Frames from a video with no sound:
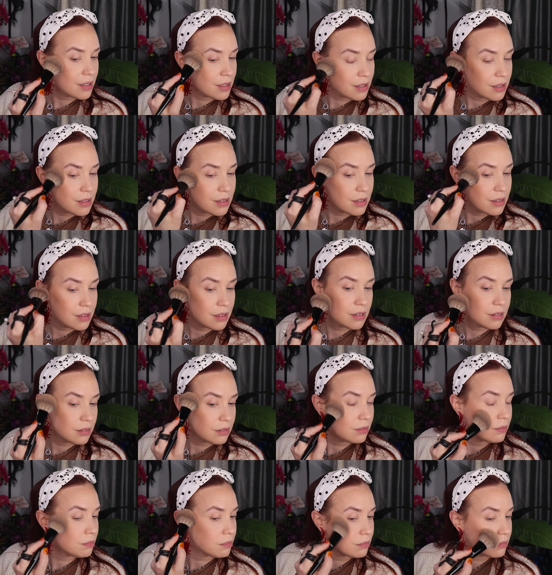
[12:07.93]

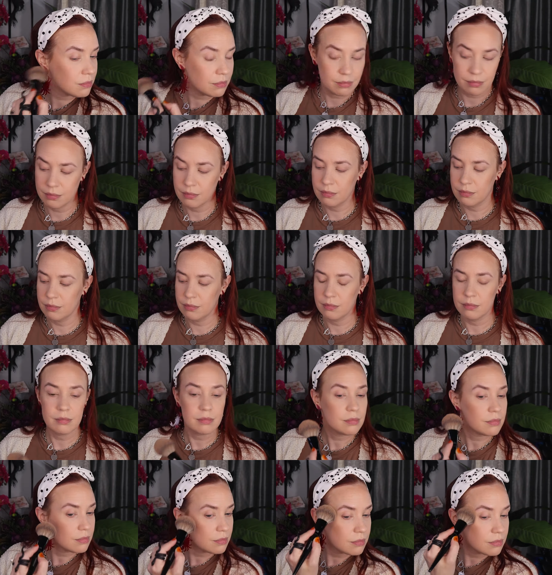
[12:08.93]

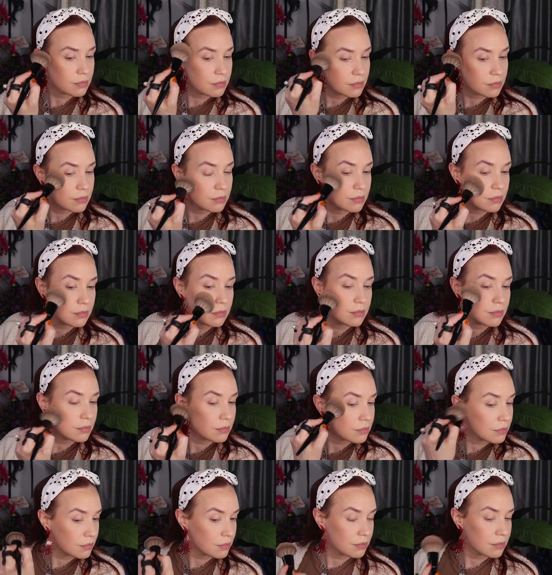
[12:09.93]

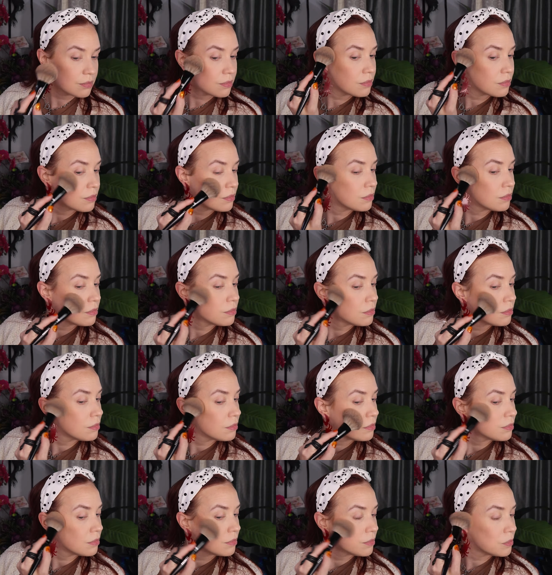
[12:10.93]

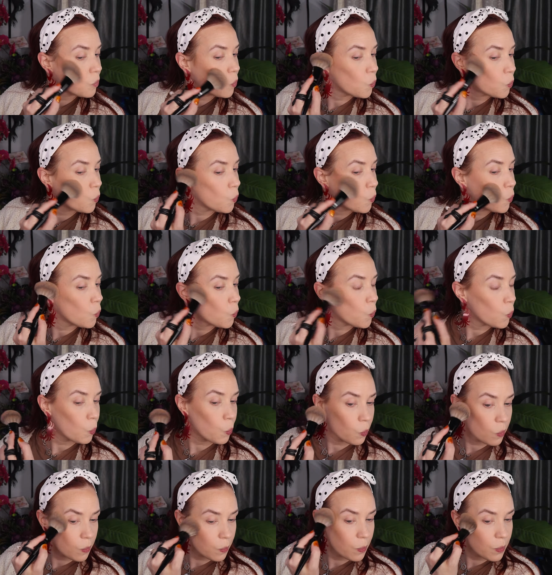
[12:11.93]

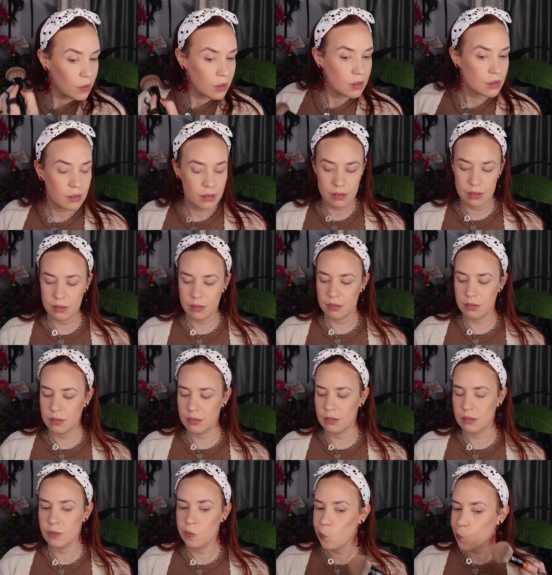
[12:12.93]

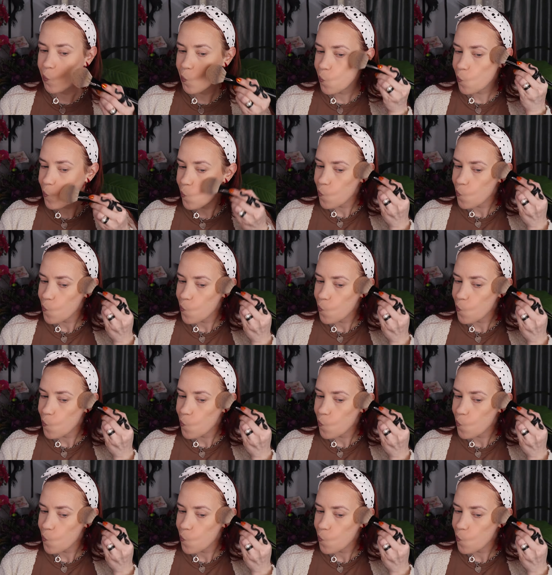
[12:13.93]
Nothing is said.